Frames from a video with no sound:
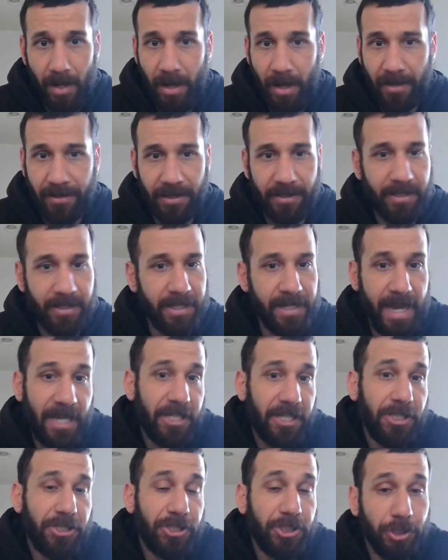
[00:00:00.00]
I think the
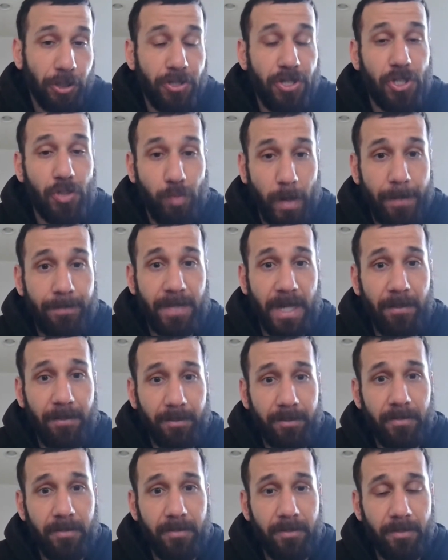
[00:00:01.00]
Yankees should sweep
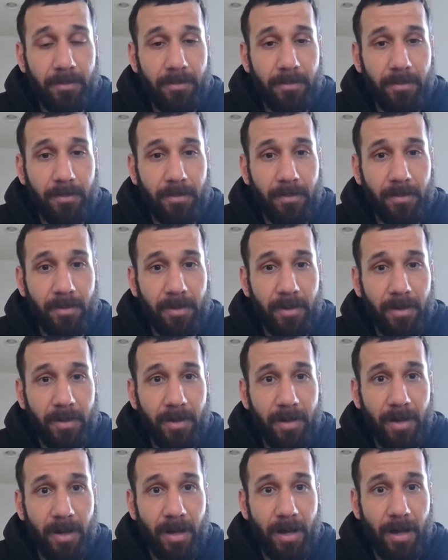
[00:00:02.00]
them.
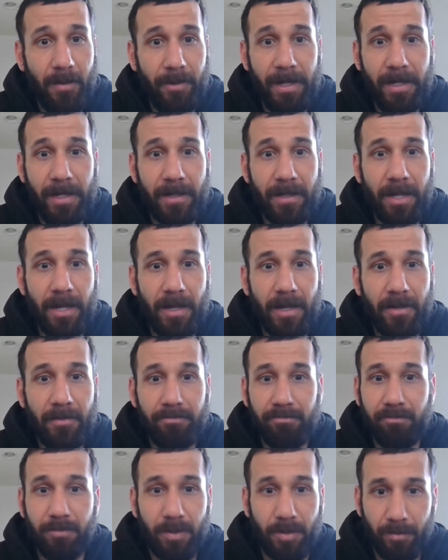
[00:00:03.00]
I mean,
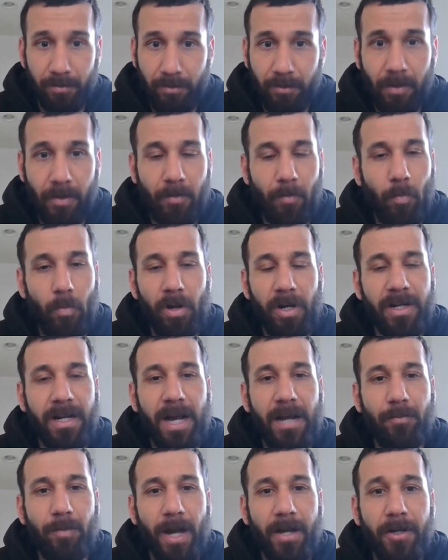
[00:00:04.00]

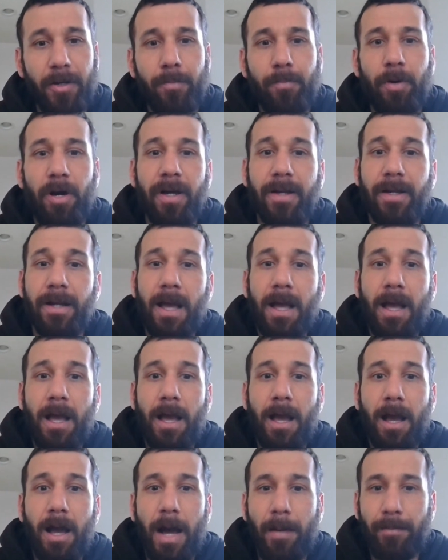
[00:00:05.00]
1-9 record, but
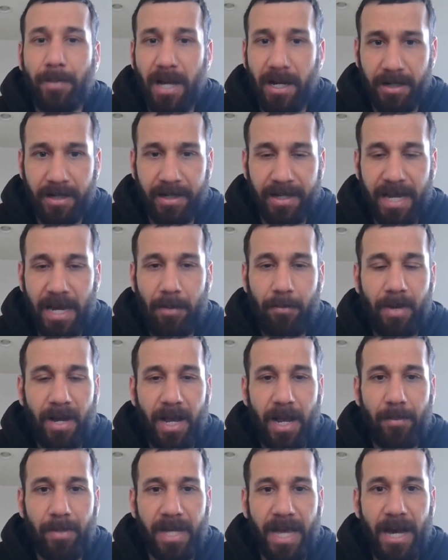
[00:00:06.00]
I'm not going to count
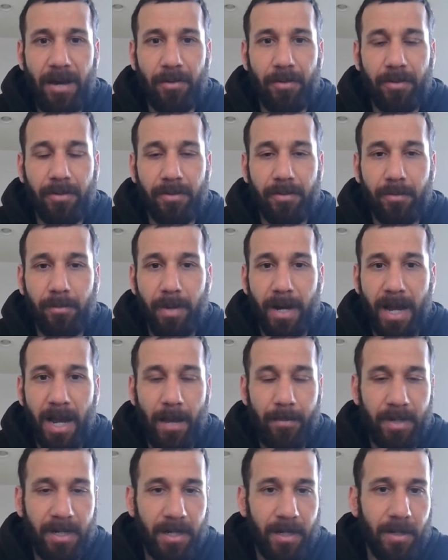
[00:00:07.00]
Miami out.
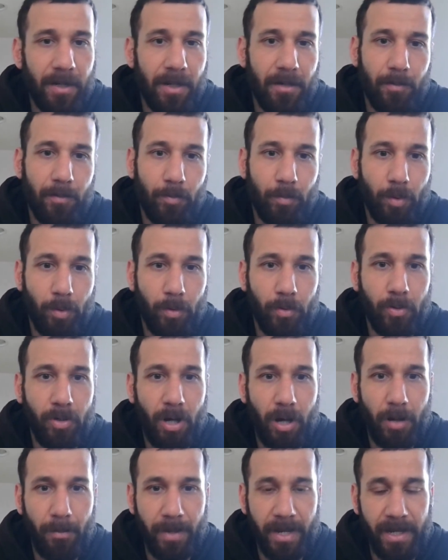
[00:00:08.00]
Miami will
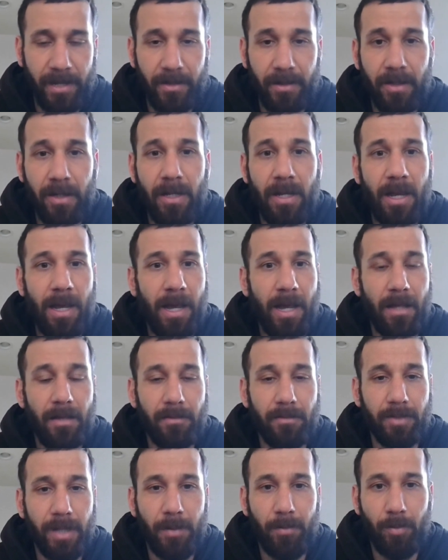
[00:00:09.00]
come in
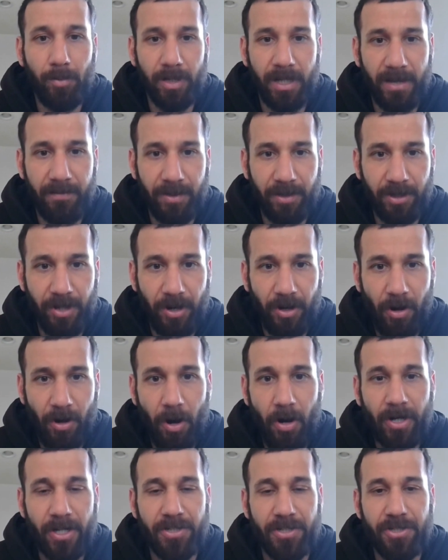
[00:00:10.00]
and they will give it their
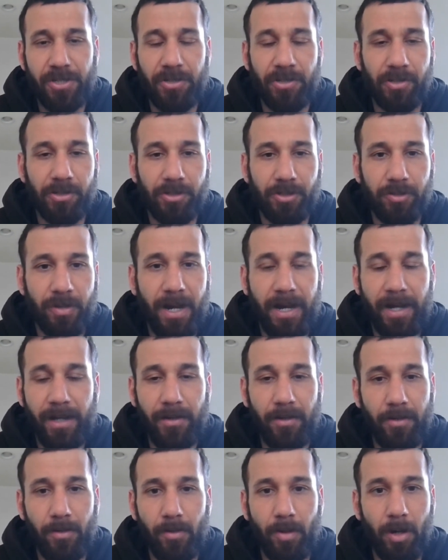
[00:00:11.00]
hardest to try
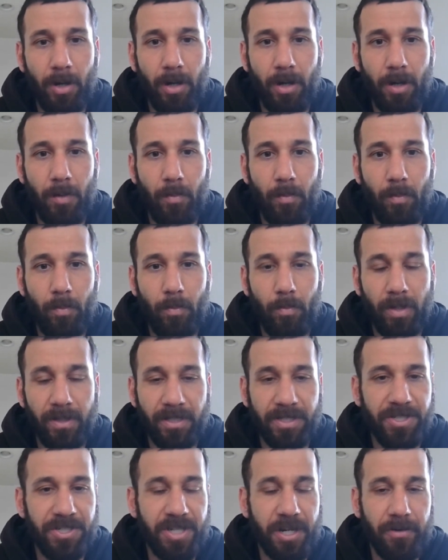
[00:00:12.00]
and win
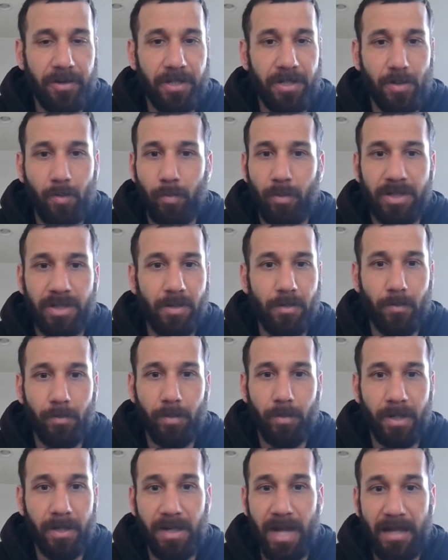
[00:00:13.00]
the series or
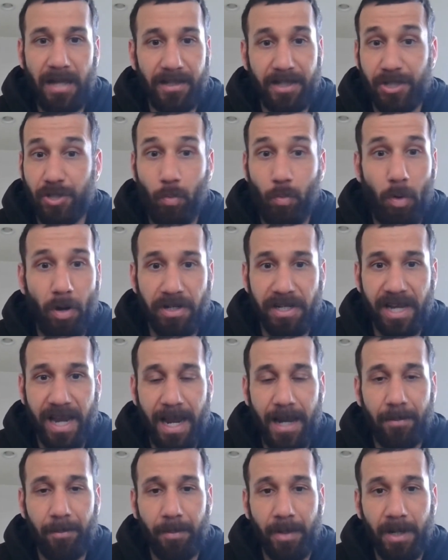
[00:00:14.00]
win at least one
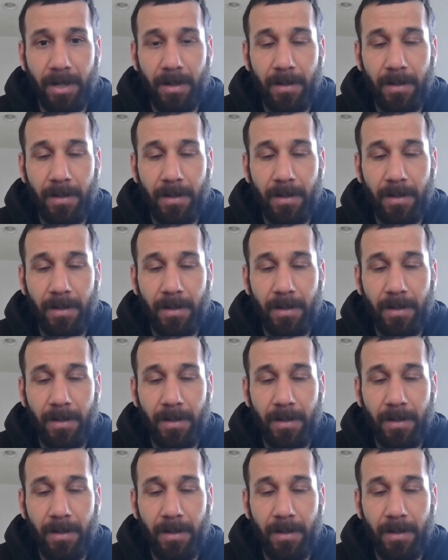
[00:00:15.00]
game.